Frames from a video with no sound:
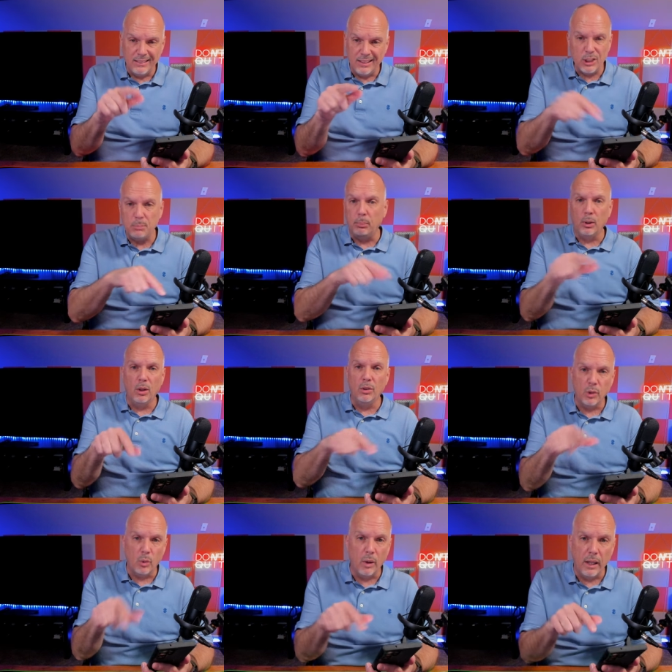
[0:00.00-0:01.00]
this
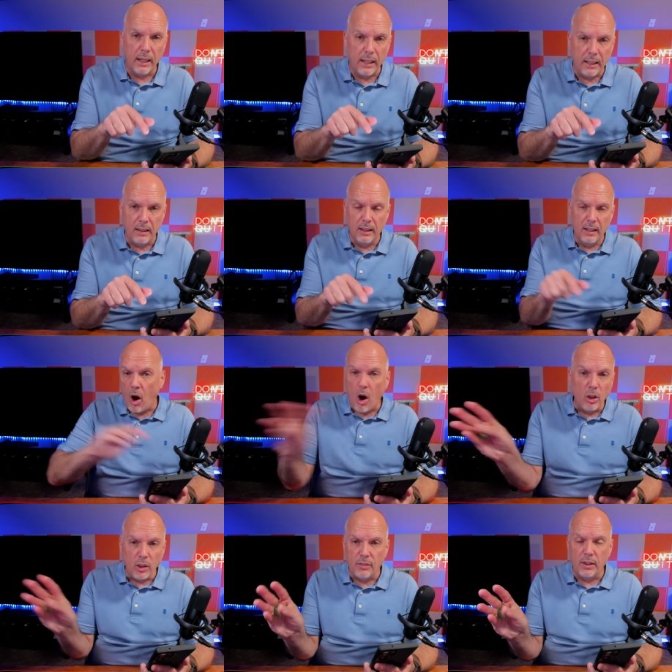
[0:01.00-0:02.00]
blows away
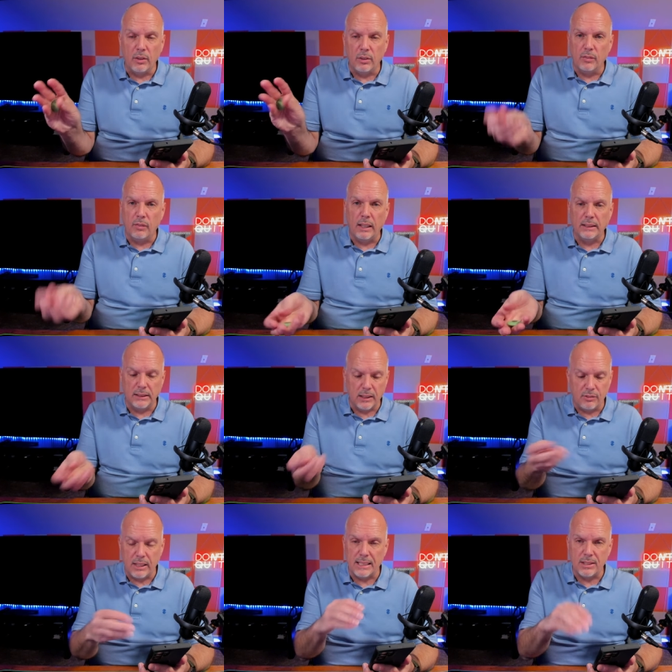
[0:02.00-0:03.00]
all of the other devices
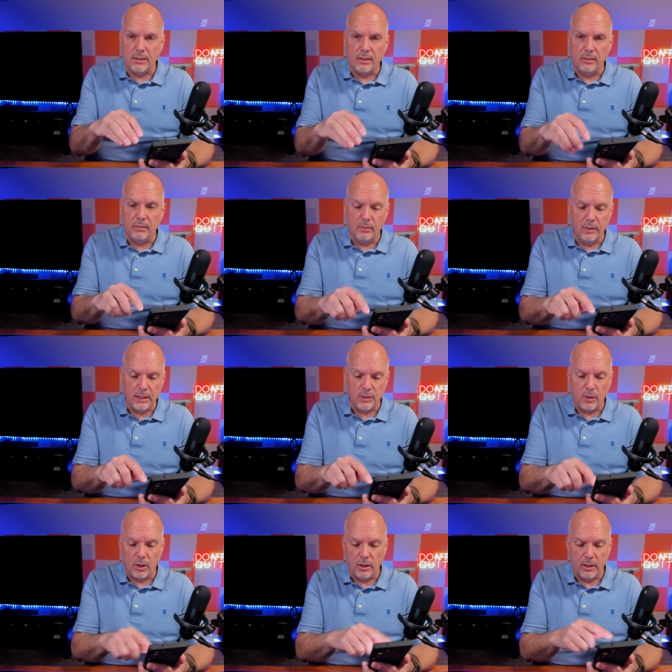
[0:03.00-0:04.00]
I've tested as
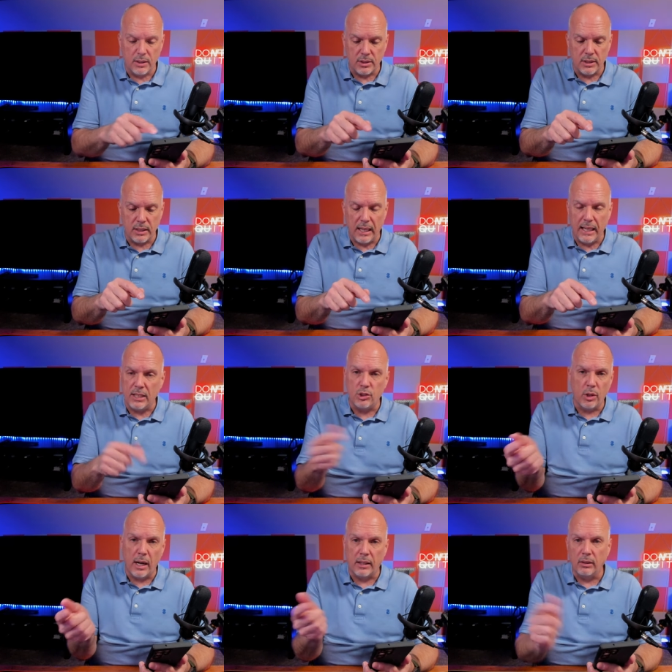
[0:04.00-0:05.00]
far as a
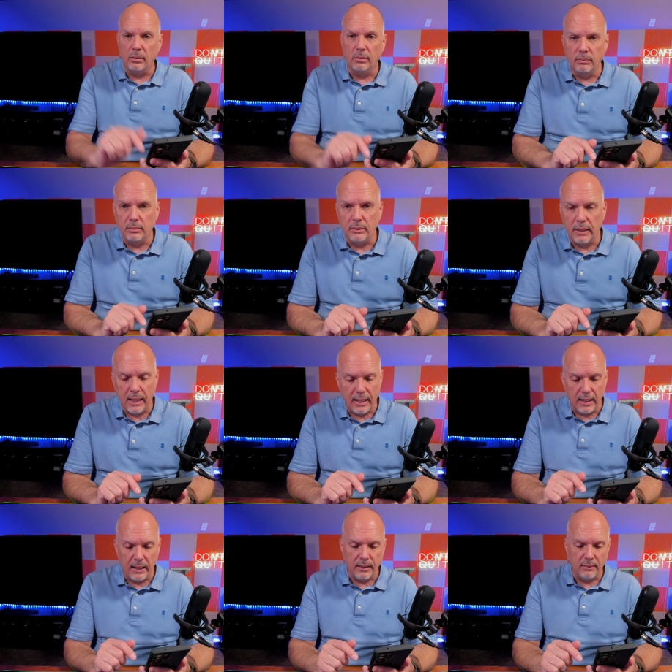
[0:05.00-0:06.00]
tracker.
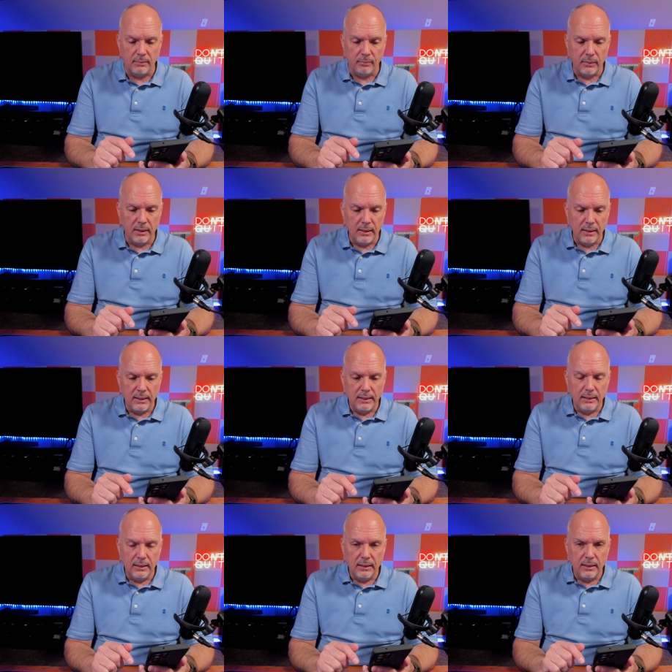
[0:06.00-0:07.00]
And
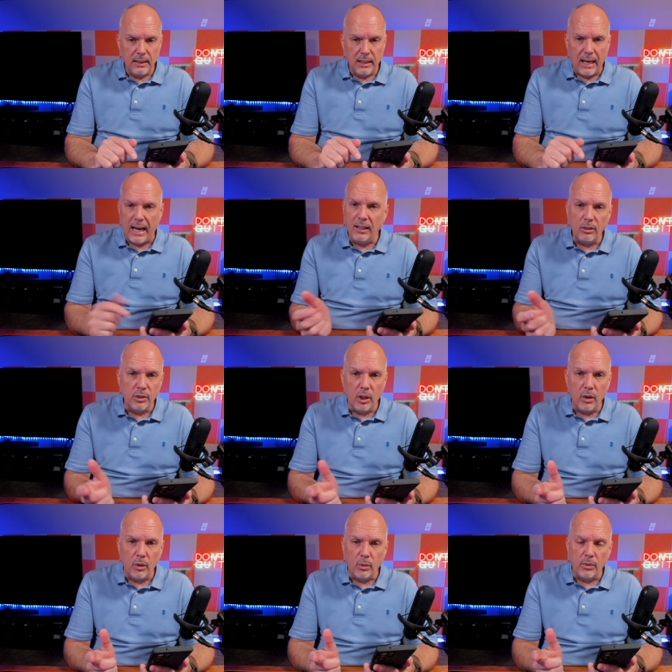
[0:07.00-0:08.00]
I don't
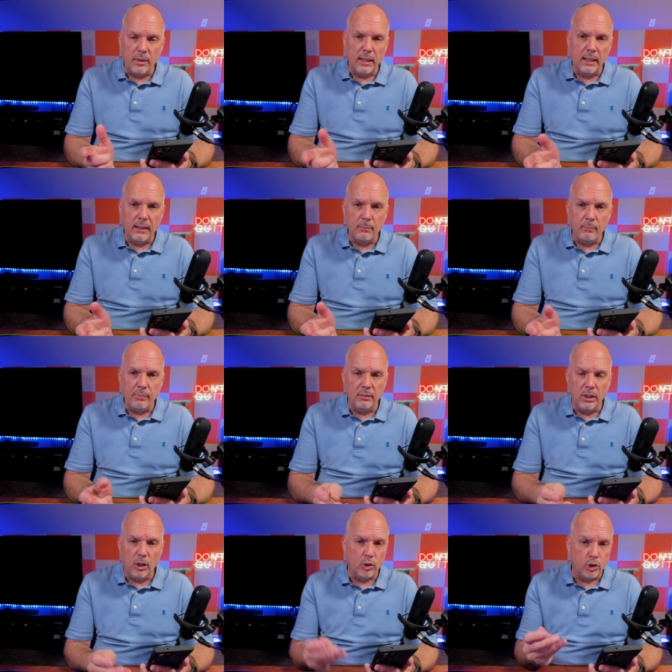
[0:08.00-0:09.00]
know that,
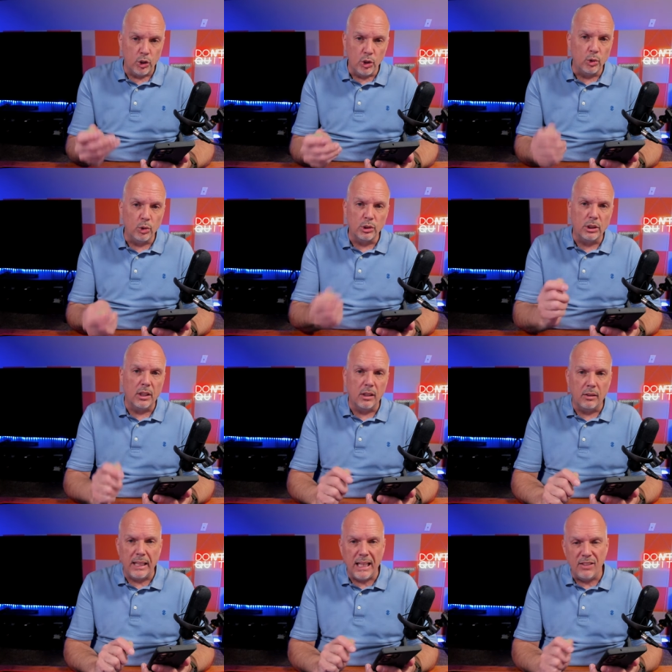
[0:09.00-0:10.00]
you know, Google's going
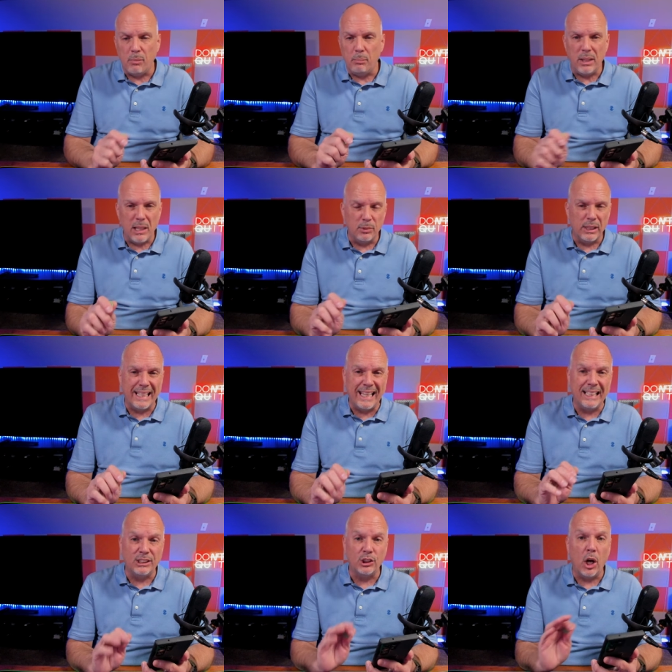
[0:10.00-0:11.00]
to even be able to
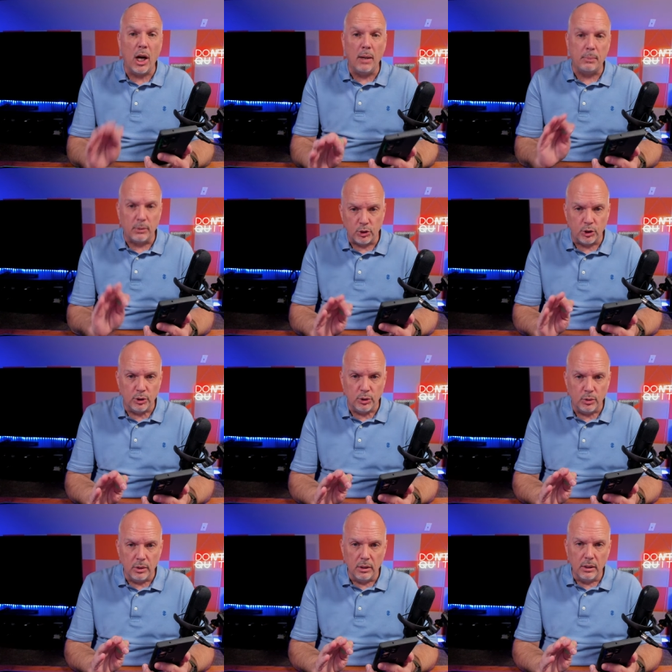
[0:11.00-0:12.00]
catch up
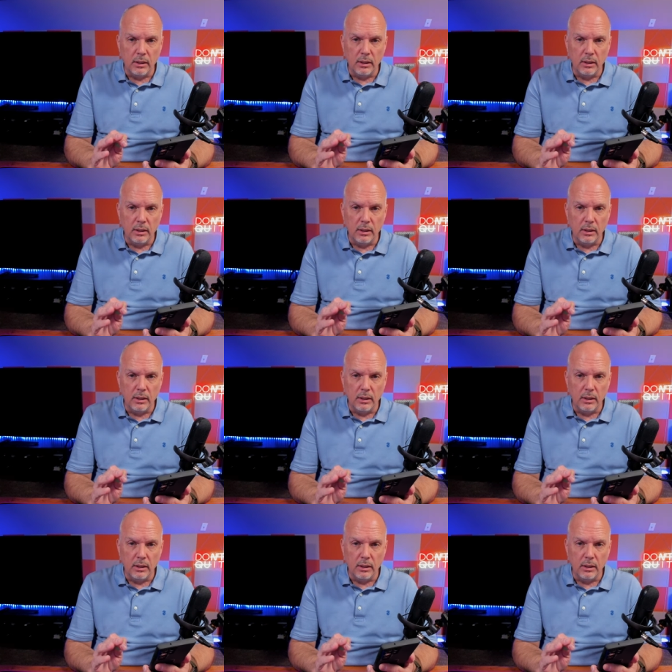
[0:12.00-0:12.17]
to